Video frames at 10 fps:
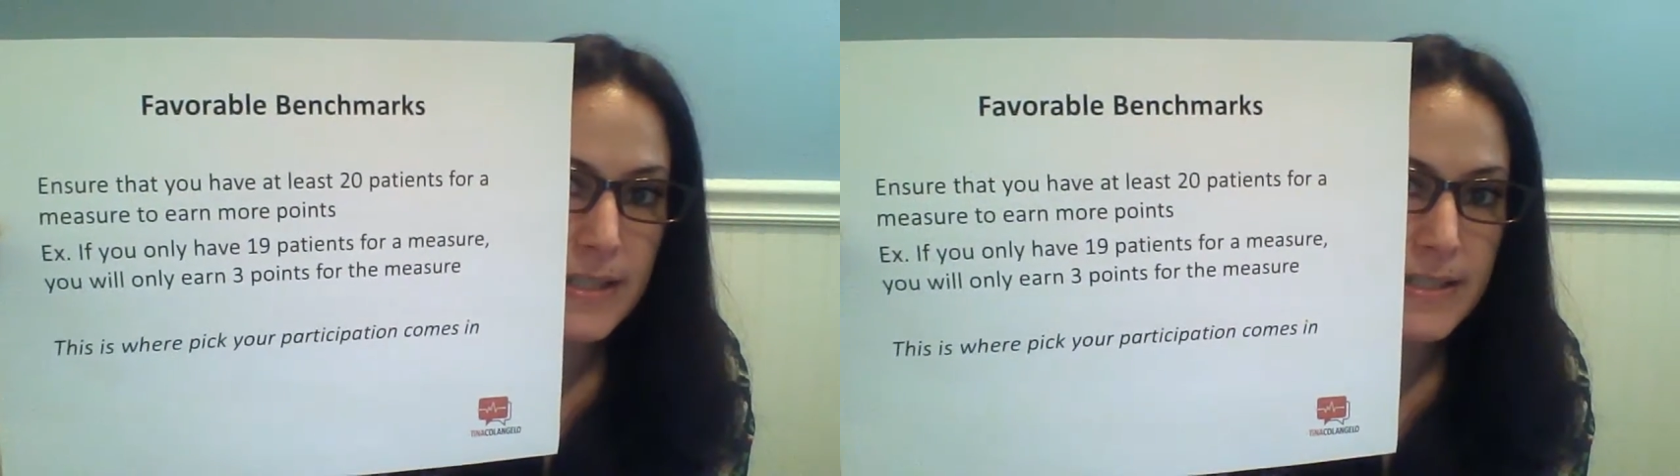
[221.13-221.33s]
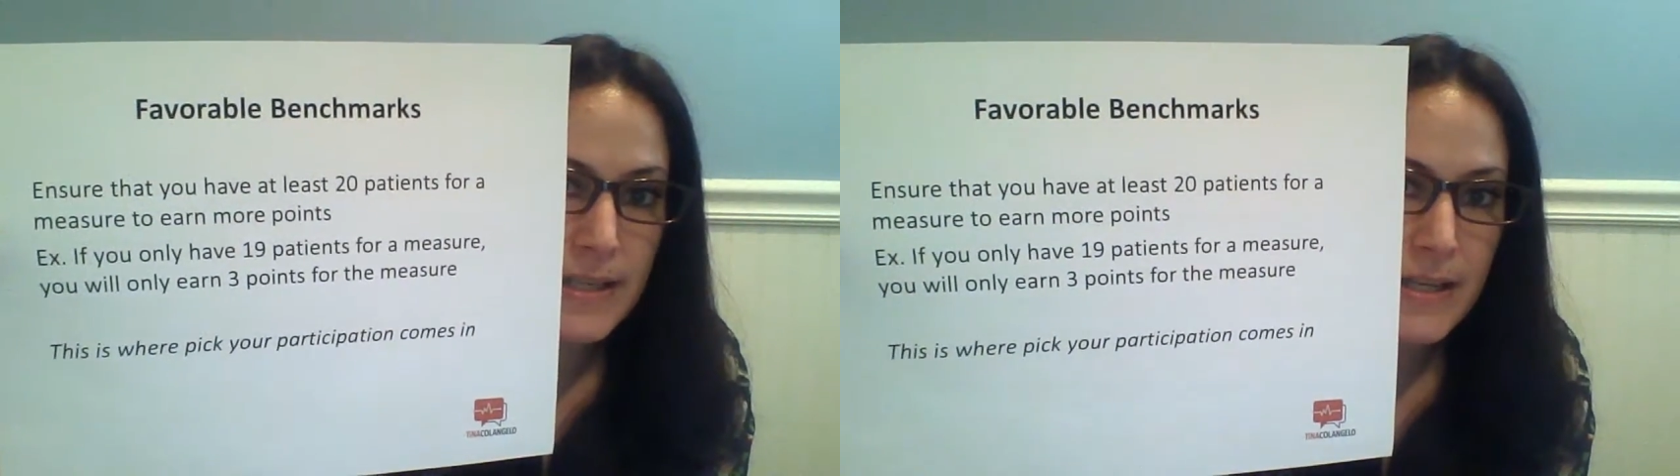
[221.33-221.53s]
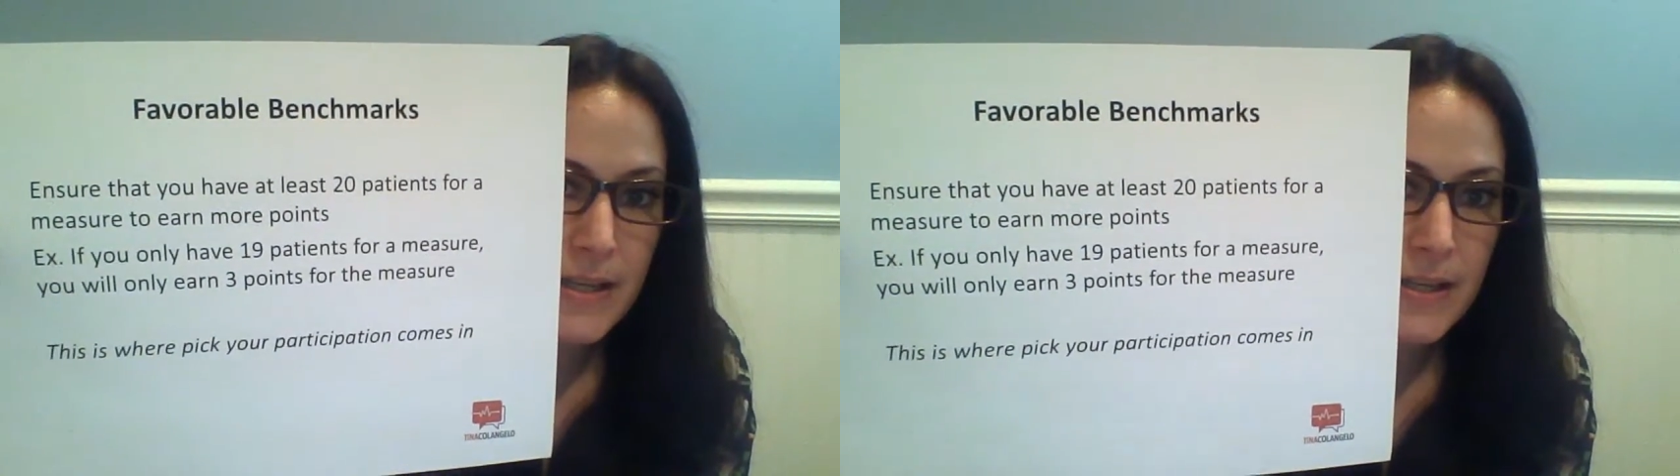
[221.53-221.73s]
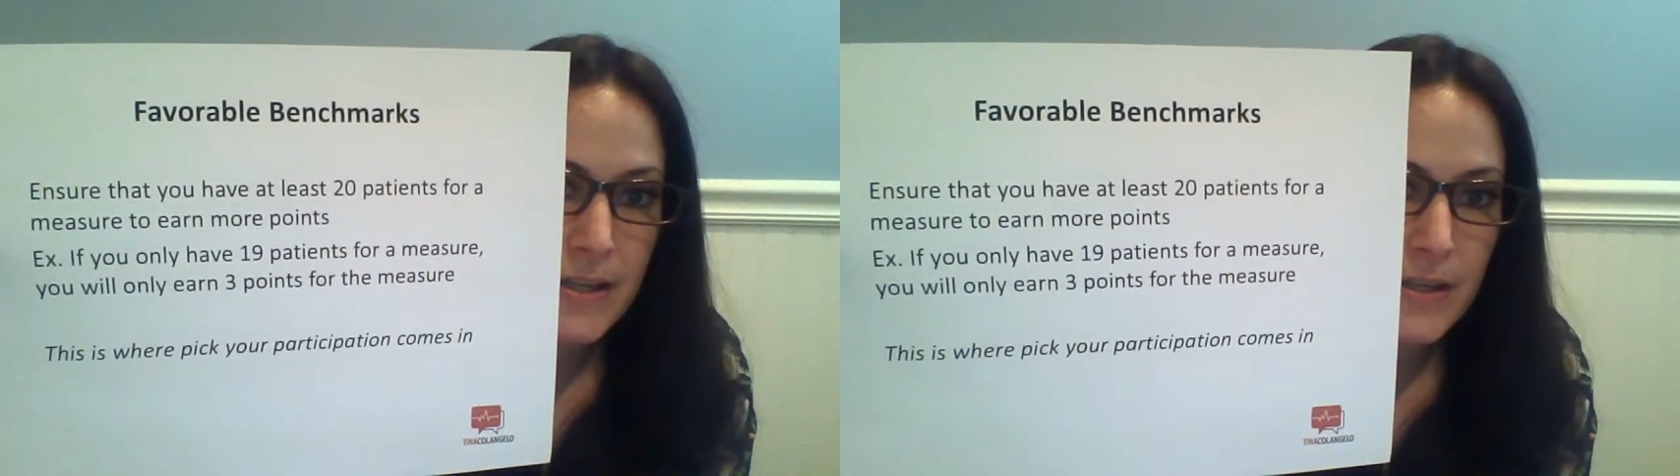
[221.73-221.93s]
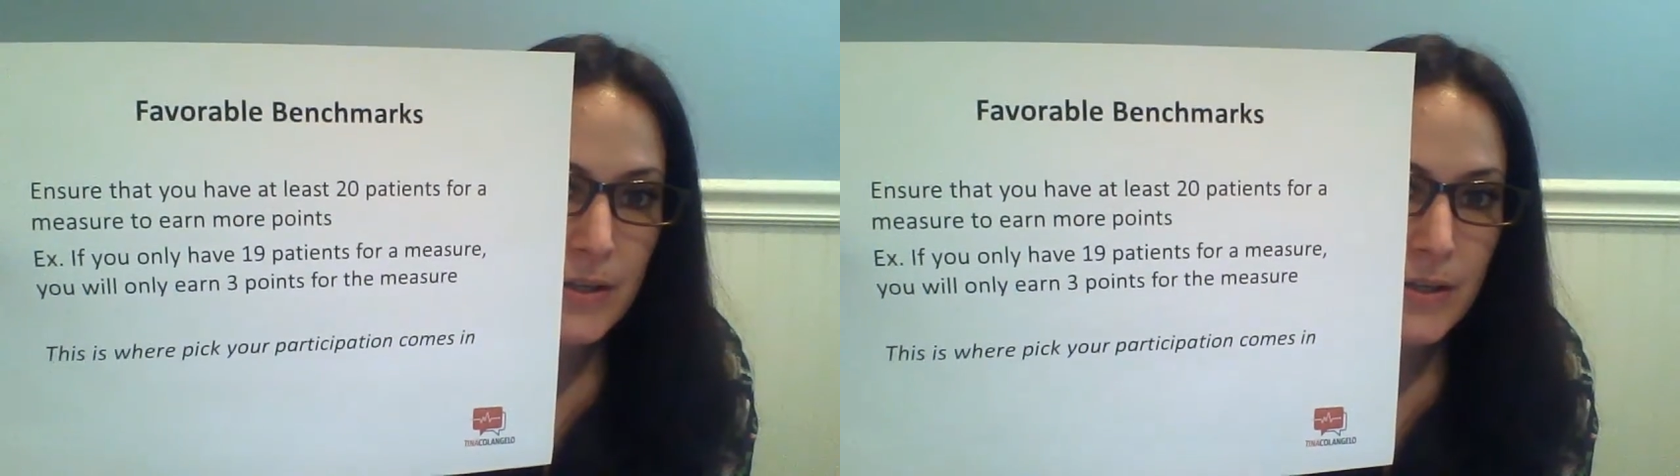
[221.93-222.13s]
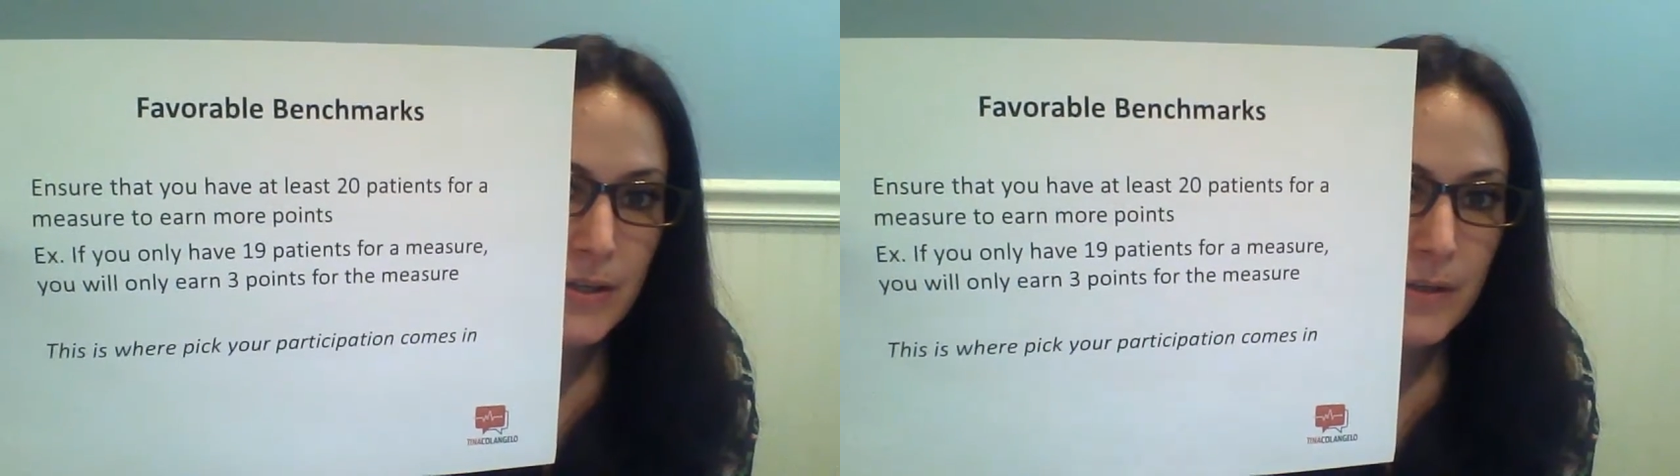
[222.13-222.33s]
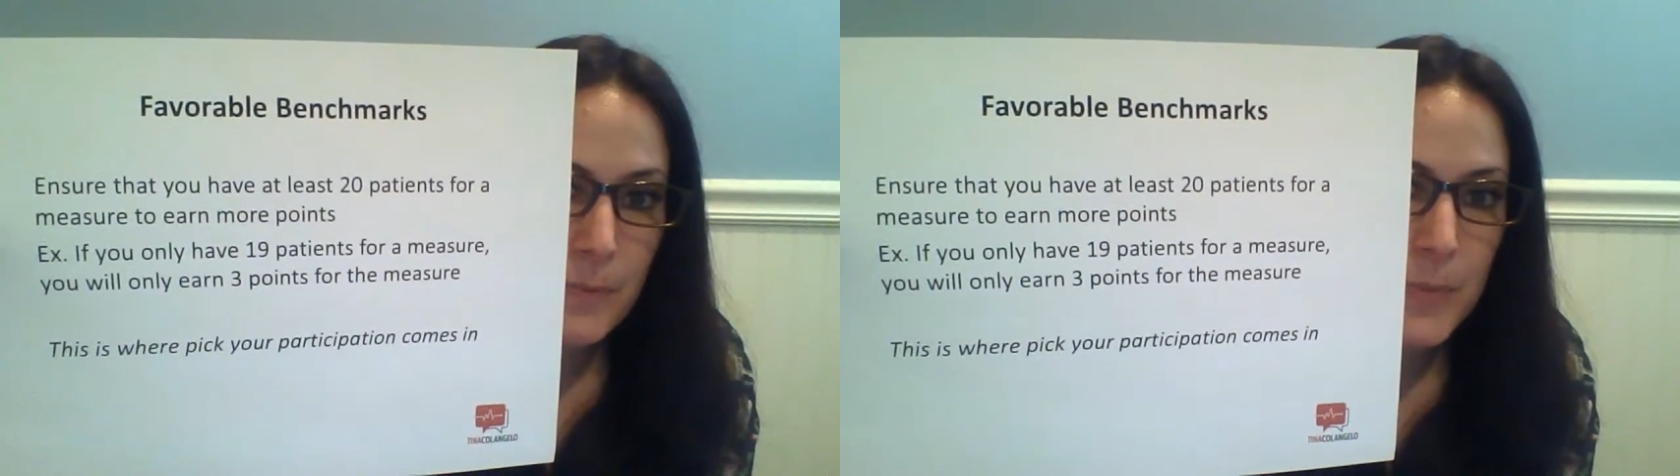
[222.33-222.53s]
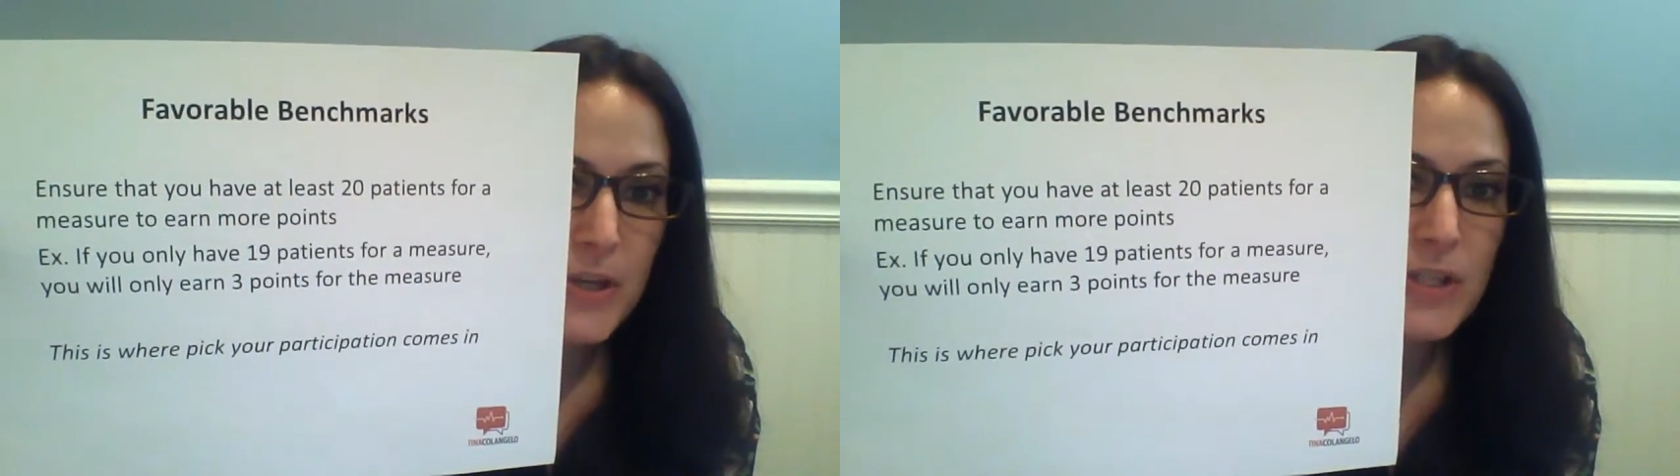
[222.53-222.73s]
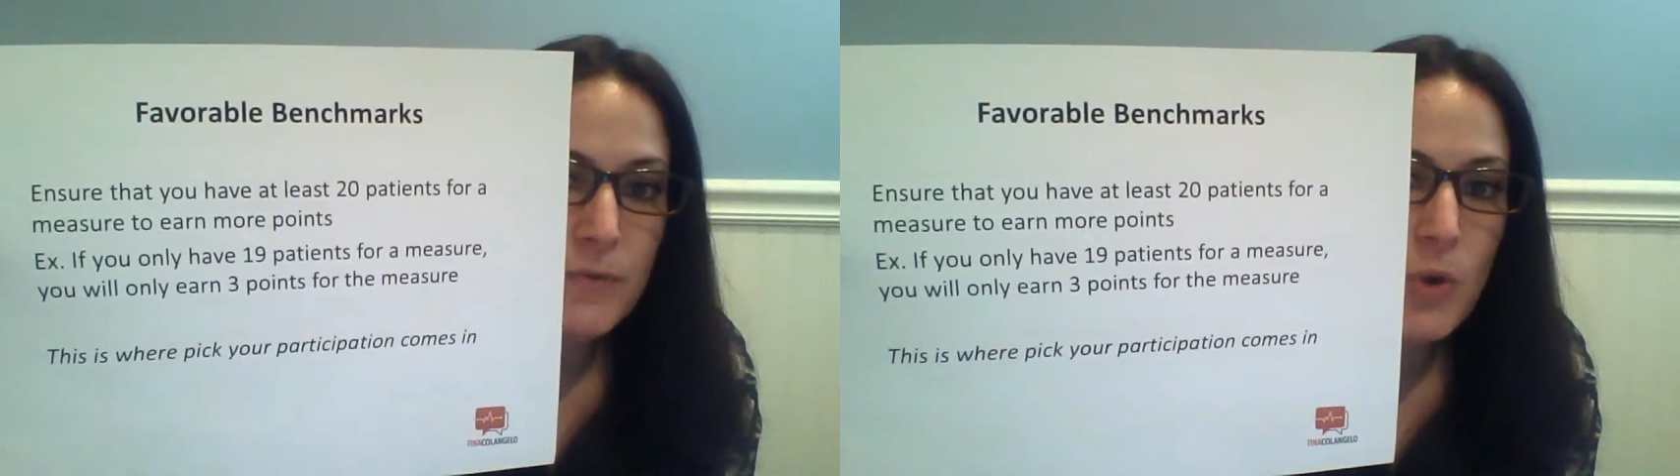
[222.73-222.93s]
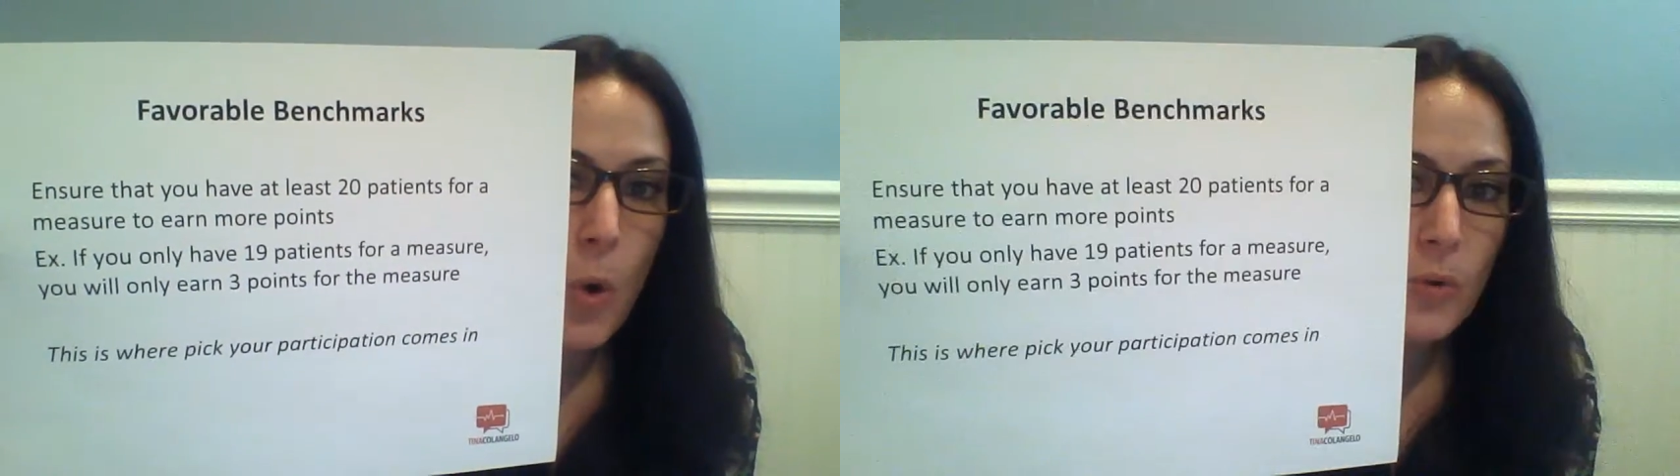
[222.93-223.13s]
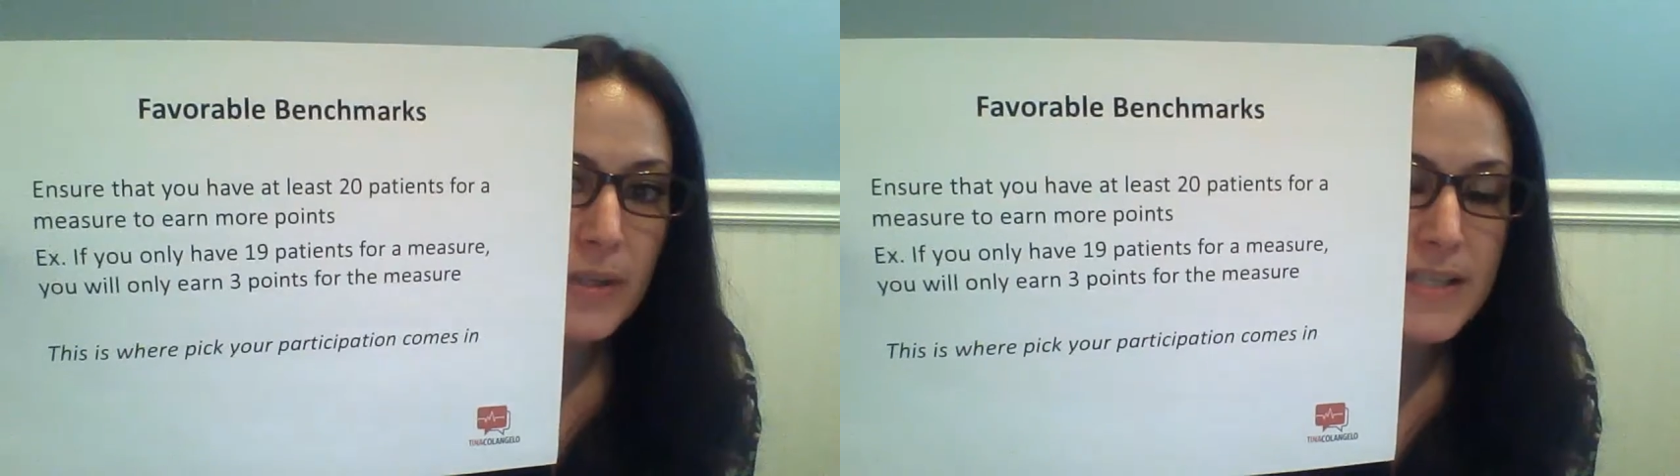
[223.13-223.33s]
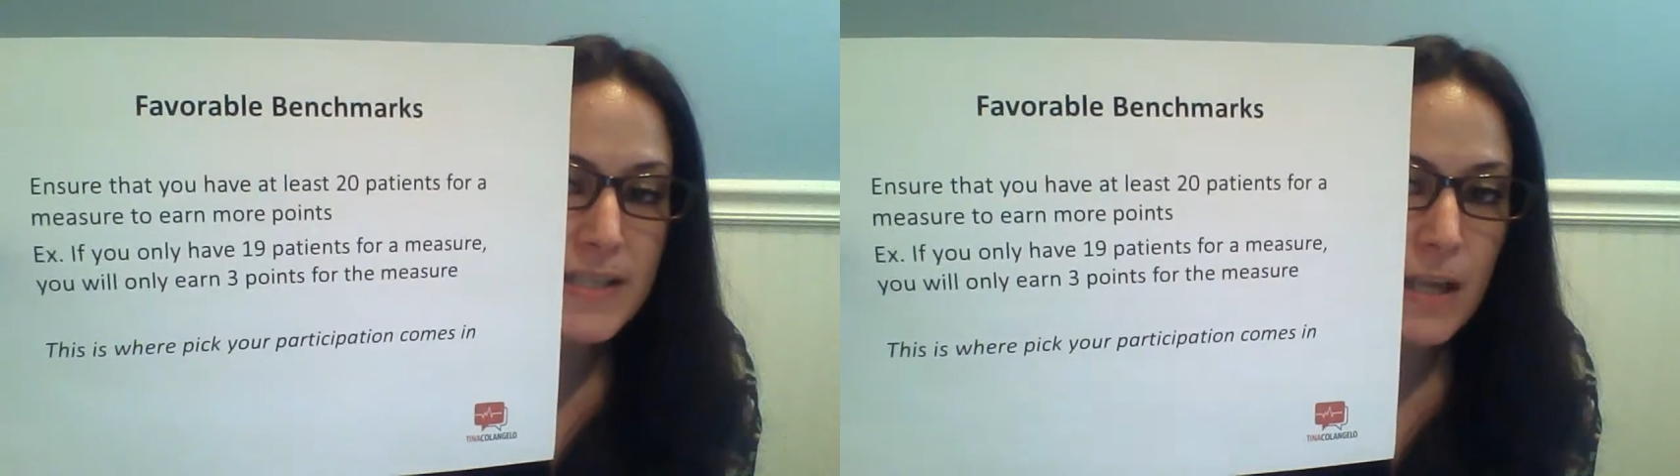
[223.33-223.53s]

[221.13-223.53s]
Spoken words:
is. Because if you only